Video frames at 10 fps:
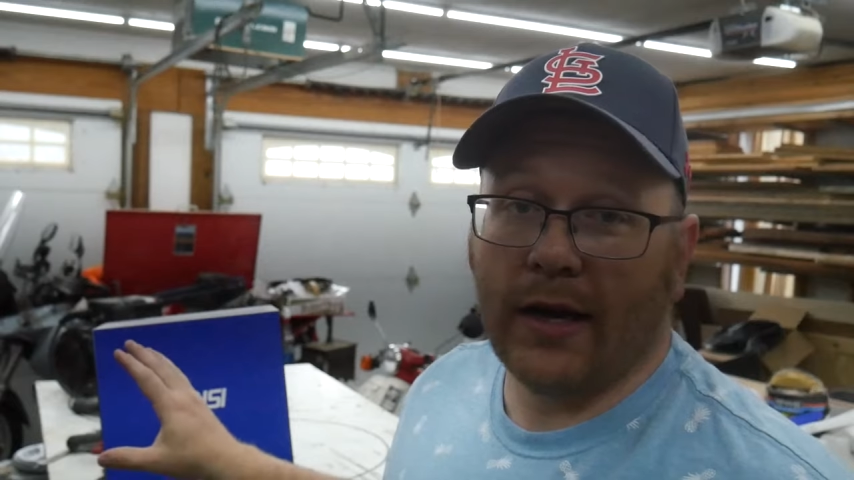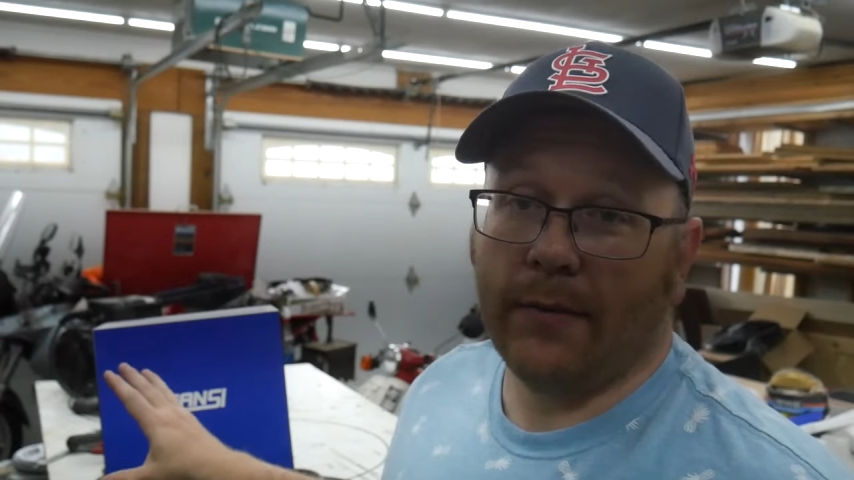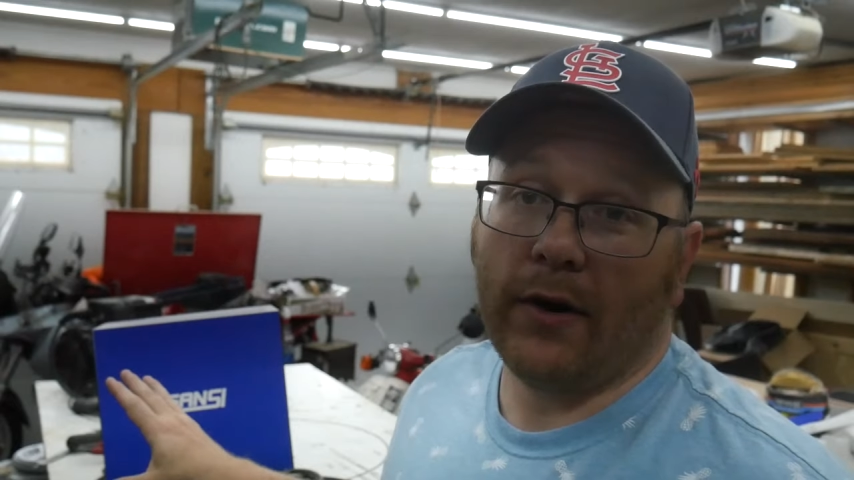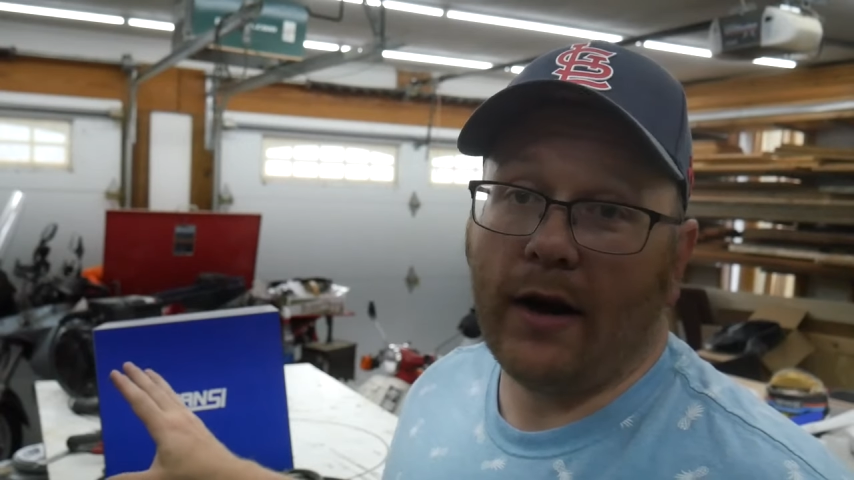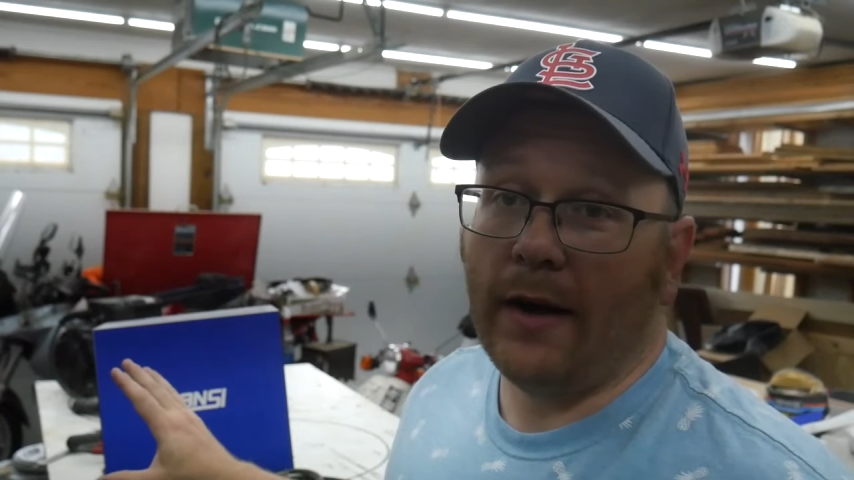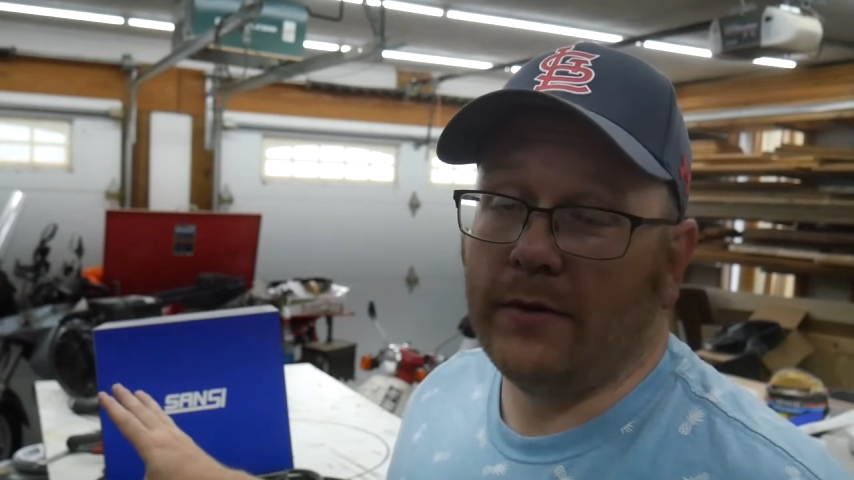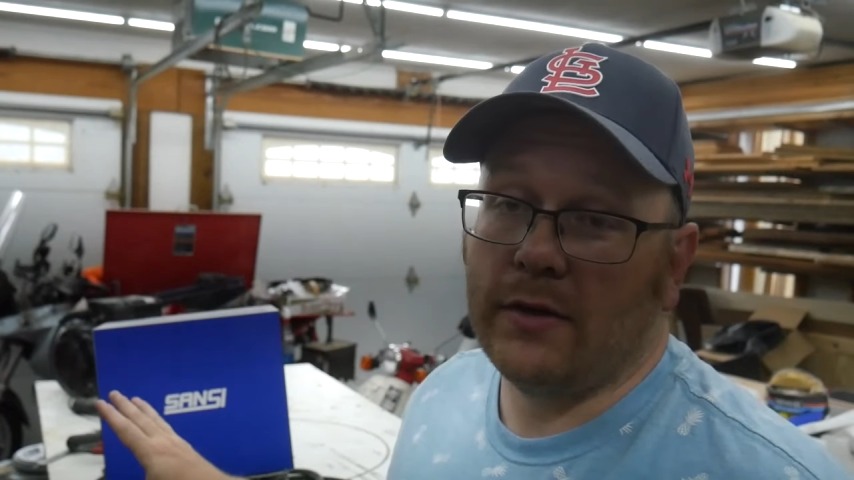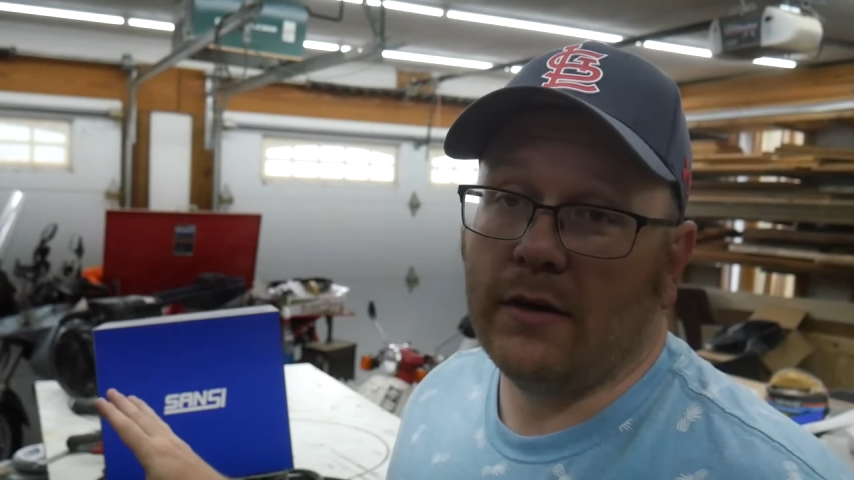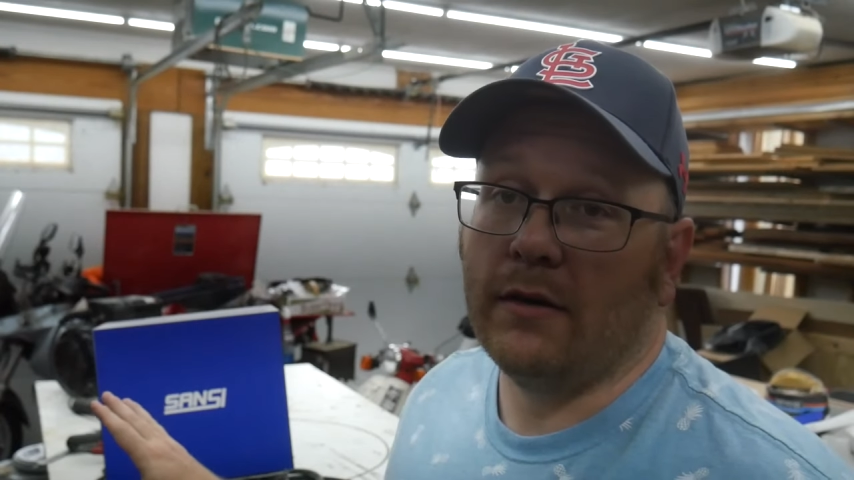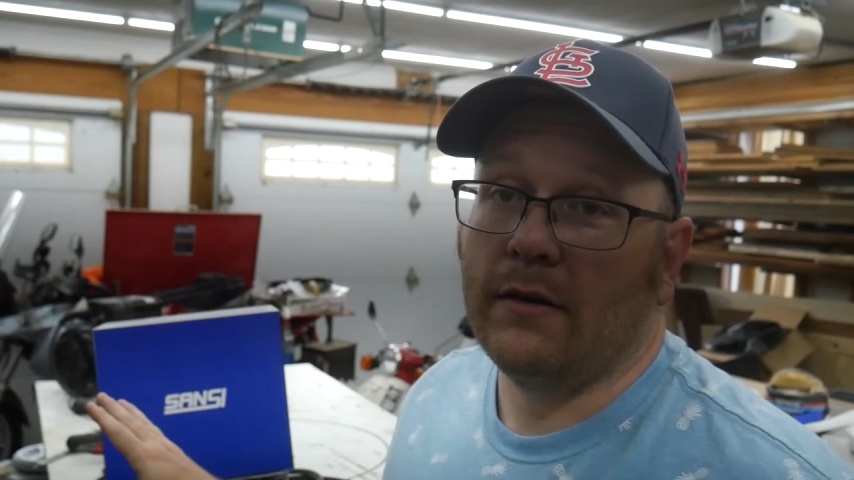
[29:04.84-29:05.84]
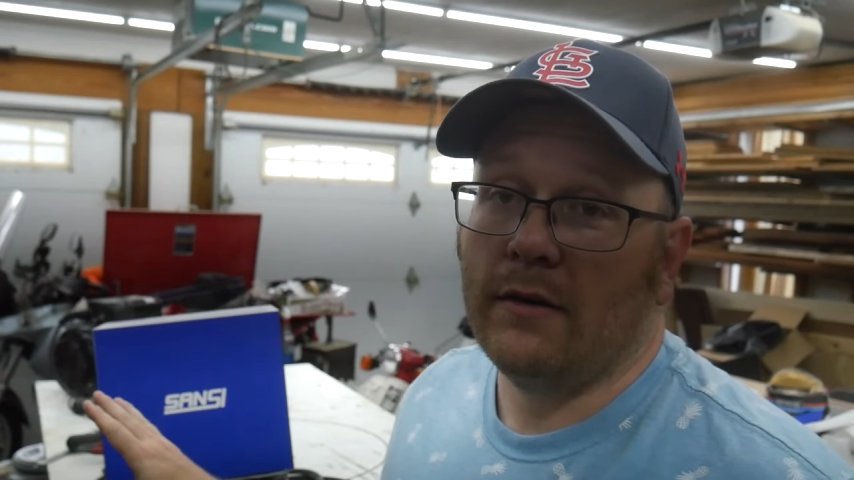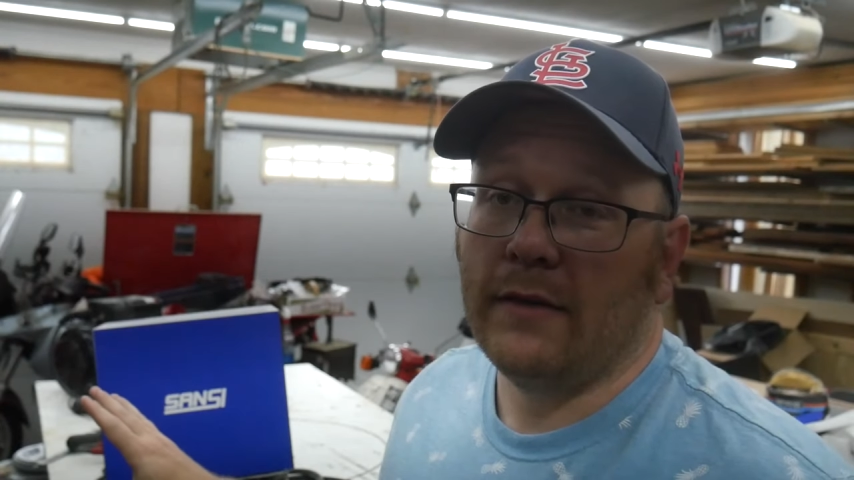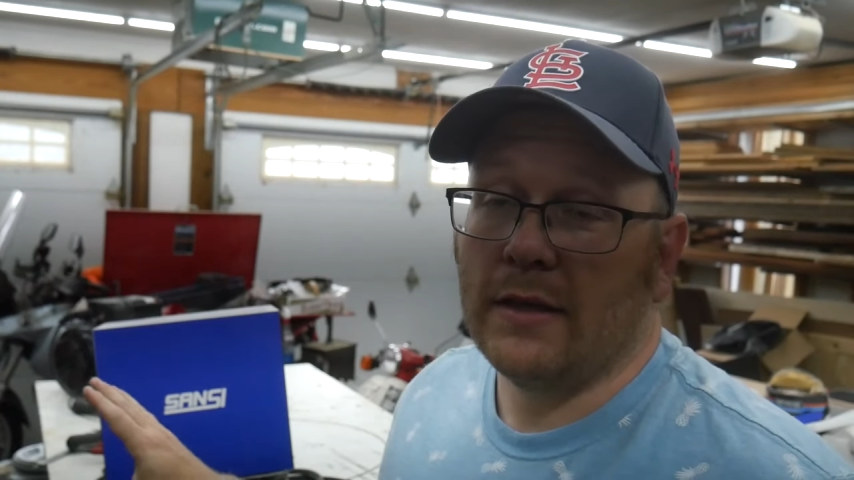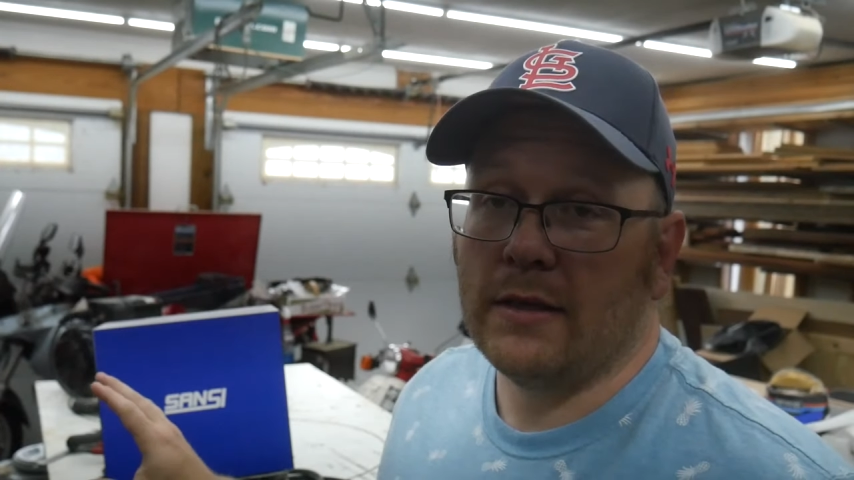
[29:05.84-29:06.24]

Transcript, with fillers: camera option that